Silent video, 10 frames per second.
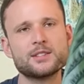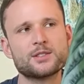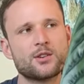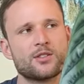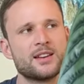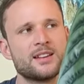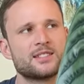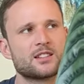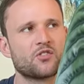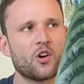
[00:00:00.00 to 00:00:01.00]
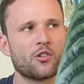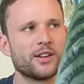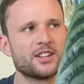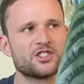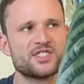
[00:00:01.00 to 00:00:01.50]
so it's
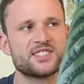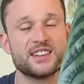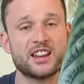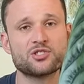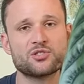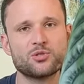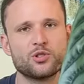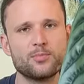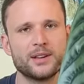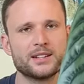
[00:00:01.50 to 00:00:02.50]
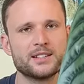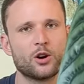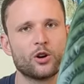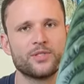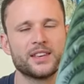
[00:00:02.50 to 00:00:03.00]
growing in just natural humidity
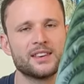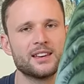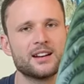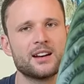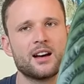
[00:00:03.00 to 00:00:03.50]
over here.